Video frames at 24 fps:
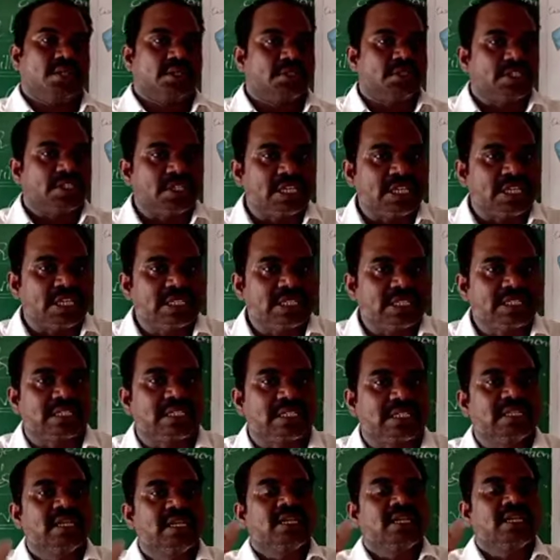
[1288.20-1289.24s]
This
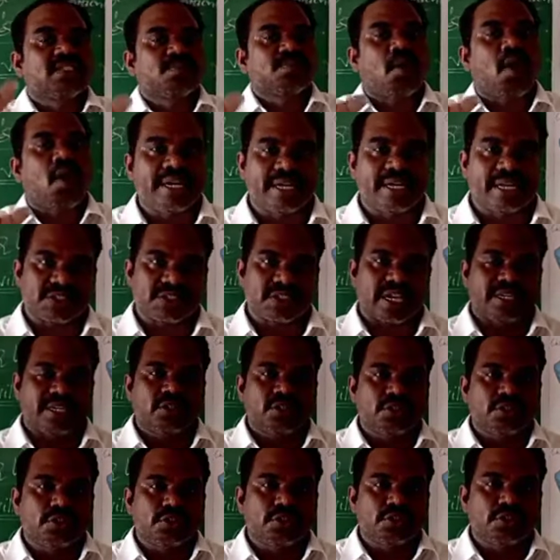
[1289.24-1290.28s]
is small
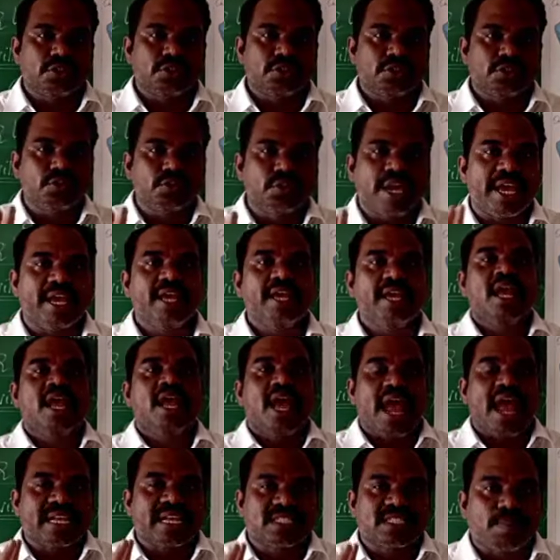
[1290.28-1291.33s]
intestine.
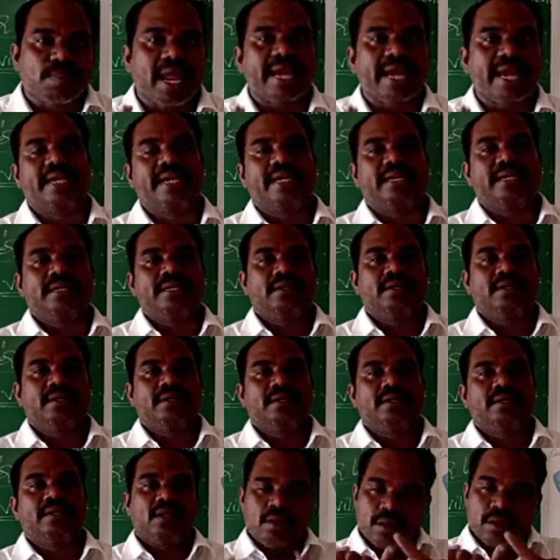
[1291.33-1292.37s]
Today
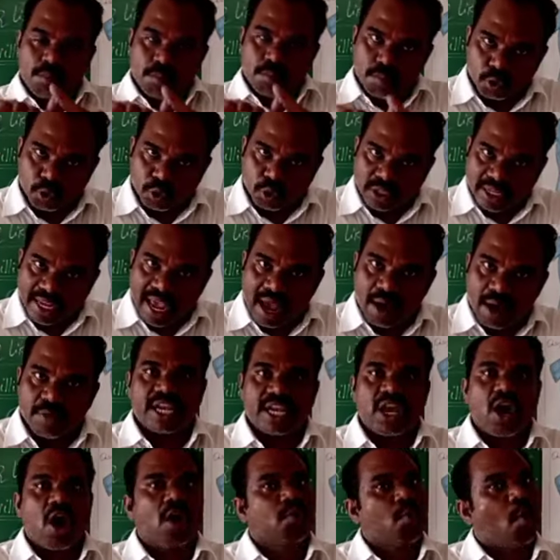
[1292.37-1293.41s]
explained mouth
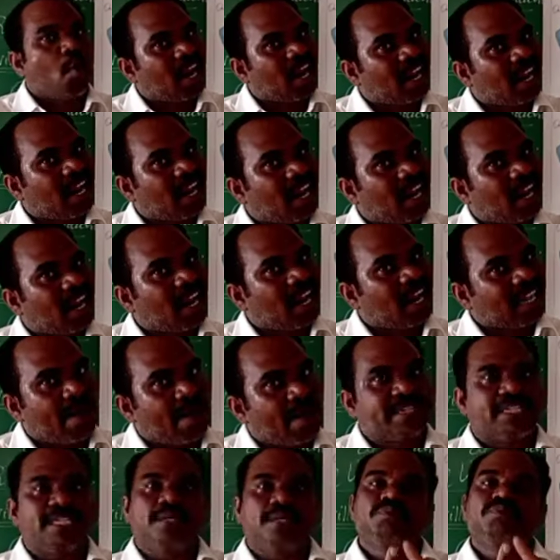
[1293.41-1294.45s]
cavity or oral
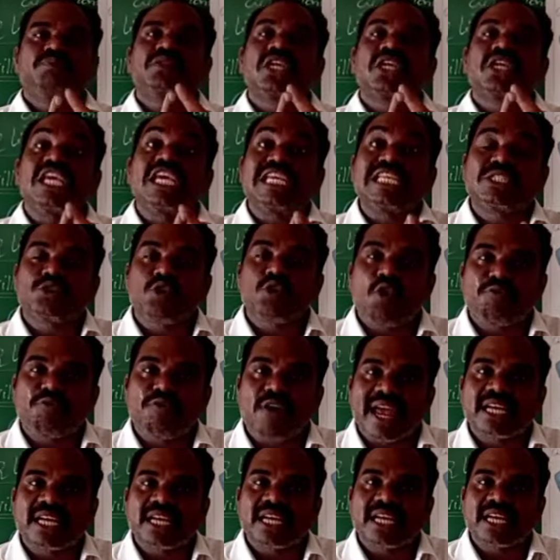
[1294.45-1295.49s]
cavity,
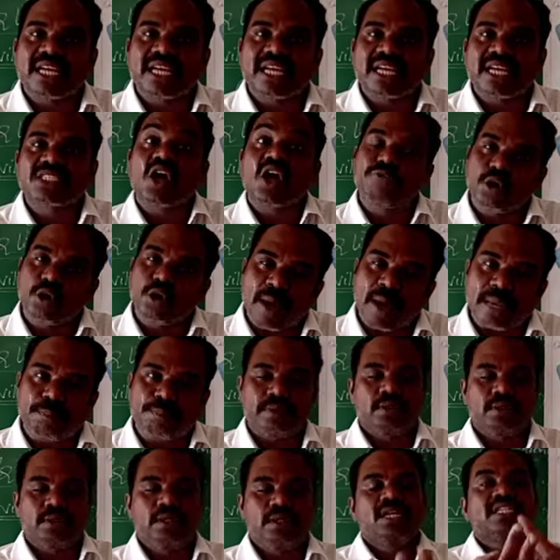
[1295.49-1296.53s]
esophagus or food
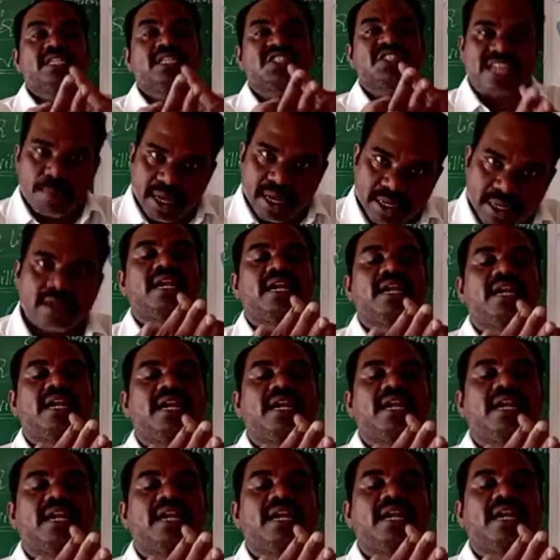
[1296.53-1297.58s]
pipe,
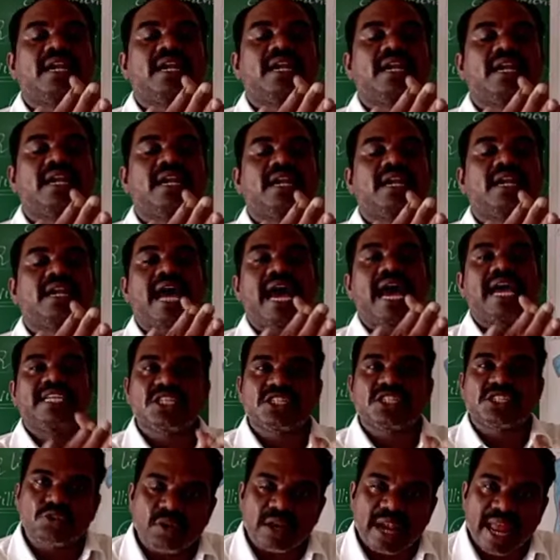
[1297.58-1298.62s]
stomach,
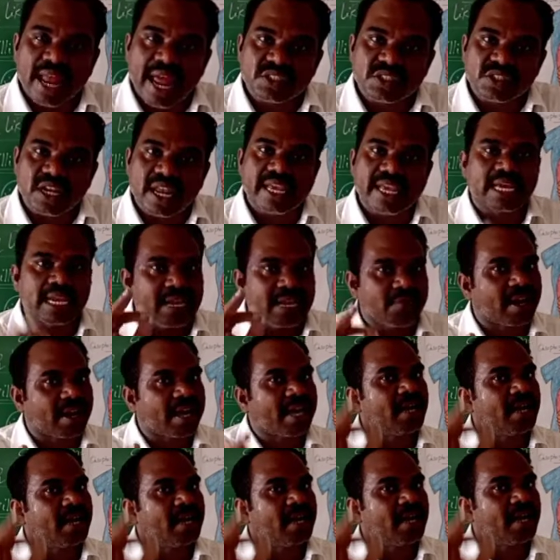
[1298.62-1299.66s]
digestive glands like
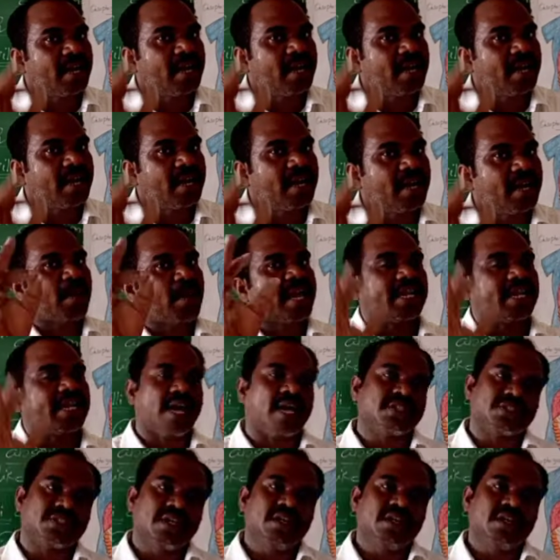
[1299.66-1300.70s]
liver and
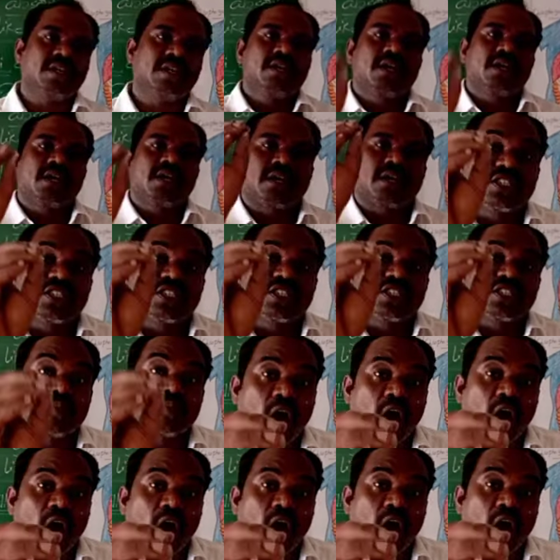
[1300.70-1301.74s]
pancreas,
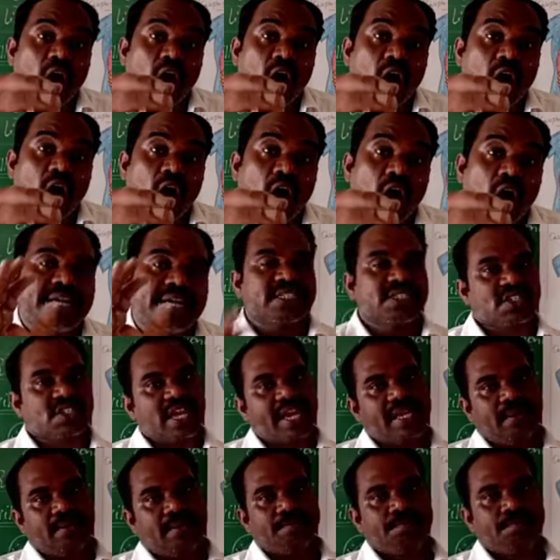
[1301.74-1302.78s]
small
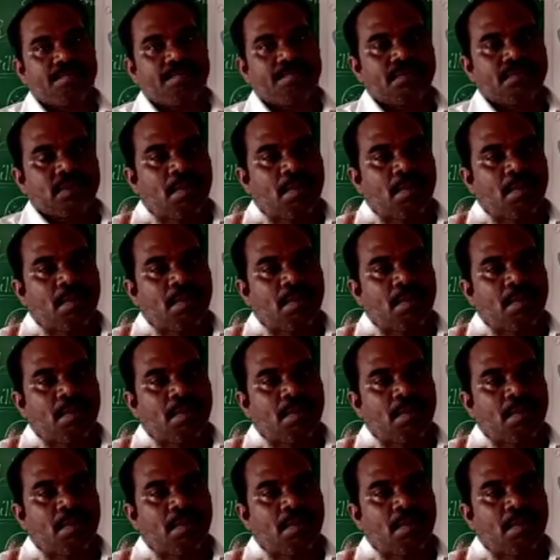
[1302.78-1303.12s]
intestine,